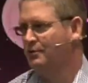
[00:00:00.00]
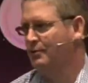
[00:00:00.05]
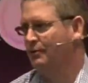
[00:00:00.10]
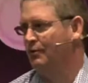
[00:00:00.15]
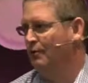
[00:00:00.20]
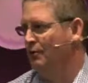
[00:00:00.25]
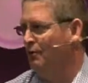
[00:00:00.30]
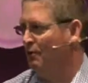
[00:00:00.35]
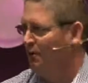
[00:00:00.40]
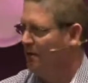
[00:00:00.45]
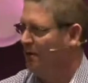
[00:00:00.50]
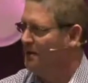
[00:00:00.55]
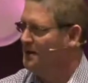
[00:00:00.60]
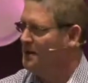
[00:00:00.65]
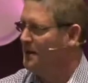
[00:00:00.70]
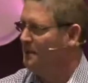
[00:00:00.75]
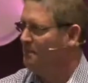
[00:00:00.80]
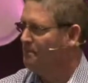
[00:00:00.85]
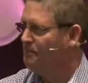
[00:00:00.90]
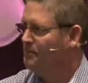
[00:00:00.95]
to the Lord.
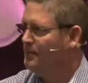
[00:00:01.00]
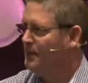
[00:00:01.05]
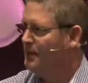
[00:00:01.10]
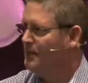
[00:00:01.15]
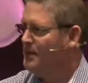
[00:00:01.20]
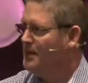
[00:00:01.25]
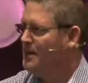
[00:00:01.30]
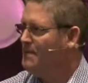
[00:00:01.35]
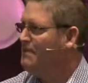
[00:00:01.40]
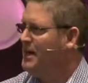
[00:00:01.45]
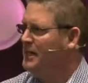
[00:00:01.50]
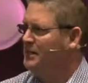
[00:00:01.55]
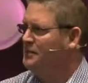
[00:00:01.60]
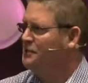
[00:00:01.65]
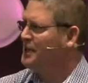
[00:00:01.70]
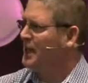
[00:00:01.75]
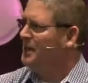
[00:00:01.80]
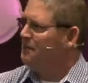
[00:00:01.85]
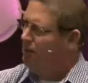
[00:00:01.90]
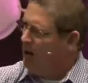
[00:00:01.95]
Many
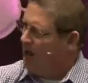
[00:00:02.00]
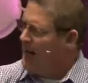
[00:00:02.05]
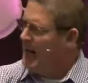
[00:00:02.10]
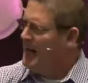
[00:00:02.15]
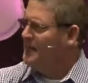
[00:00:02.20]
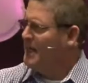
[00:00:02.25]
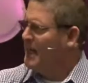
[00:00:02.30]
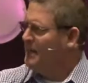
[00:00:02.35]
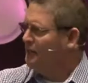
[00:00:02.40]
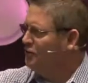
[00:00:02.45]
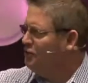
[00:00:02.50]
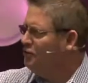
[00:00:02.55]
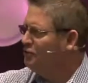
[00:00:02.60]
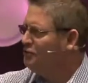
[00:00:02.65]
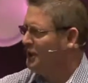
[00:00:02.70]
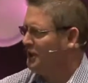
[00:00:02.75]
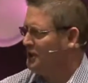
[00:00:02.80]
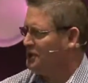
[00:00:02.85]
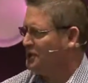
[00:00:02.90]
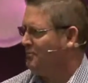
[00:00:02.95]
say, Brian, hey, the New
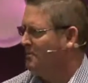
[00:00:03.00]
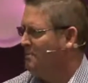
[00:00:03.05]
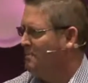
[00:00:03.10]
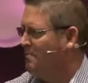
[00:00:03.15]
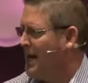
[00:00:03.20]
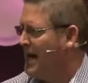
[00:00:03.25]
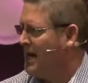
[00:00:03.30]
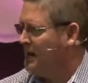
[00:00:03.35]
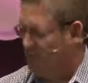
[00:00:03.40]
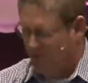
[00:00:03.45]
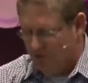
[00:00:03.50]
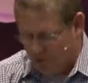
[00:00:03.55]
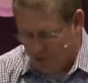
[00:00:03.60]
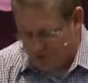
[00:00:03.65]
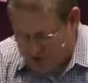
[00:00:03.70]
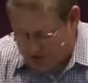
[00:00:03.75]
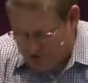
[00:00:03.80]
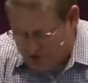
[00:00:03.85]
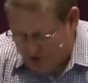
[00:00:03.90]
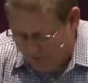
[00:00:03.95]
Testament pattern, though,
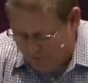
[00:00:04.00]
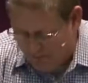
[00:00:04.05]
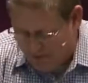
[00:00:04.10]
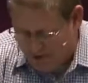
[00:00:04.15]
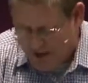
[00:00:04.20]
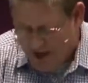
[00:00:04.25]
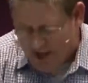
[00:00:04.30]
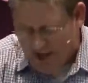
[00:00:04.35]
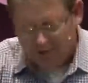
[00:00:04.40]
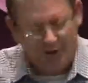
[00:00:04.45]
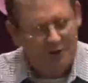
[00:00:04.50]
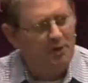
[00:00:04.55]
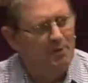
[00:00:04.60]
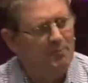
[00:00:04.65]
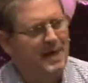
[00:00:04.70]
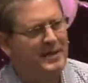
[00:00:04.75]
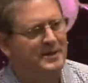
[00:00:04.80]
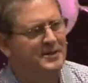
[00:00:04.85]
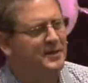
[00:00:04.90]
is different. The New